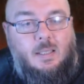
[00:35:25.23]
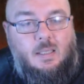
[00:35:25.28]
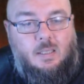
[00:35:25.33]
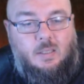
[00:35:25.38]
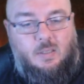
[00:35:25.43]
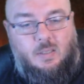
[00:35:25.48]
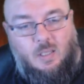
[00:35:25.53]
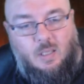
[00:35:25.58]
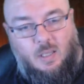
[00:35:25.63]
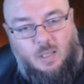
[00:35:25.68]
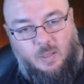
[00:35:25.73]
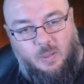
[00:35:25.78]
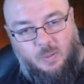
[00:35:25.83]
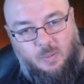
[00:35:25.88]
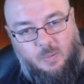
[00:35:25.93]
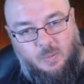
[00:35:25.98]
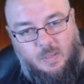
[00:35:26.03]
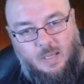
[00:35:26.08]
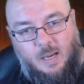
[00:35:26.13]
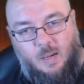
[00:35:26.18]

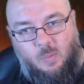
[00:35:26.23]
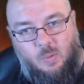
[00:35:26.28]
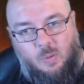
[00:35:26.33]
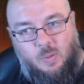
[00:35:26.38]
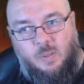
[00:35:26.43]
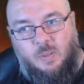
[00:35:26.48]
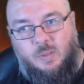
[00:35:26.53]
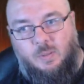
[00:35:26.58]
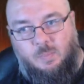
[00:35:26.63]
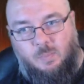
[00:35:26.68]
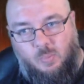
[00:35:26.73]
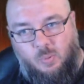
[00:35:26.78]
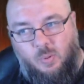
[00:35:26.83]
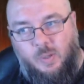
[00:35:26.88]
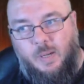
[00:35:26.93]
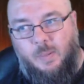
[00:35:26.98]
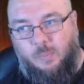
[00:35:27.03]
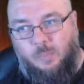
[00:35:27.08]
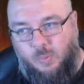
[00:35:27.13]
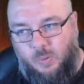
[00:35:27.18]
So that was
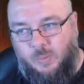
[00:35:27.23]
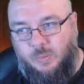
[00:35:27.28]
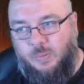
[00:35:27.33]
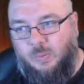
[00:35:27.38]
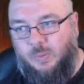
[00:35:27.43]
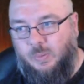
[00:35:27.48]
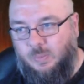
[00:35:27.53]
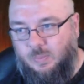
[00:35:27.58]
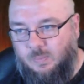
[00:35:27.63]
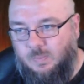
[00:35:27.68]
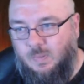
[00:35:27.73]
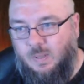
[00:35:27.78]
pretty brutal.